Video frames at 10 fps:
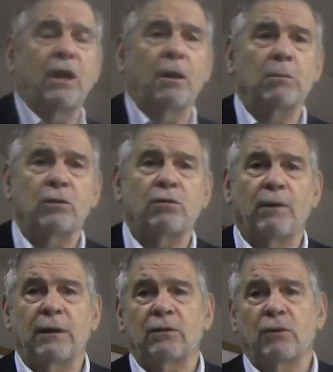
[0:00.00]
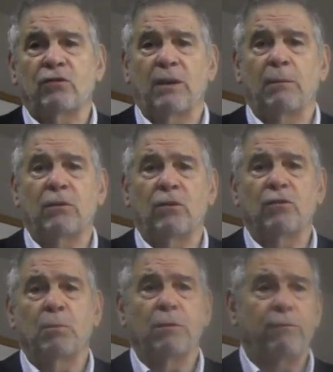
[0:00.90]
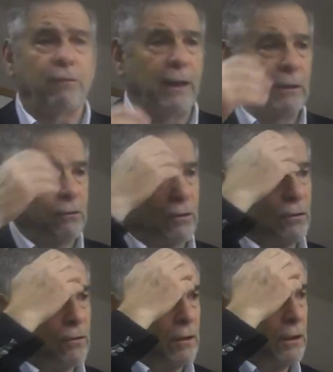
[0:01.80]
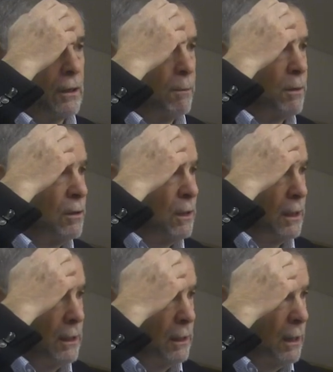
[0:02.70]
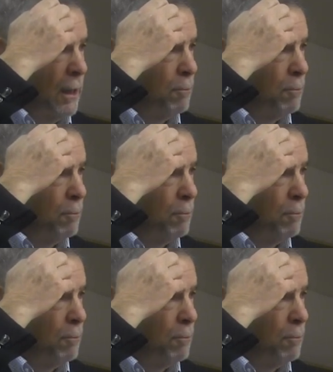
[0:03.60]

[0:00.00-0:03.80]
elements of anti-Semitism in France is the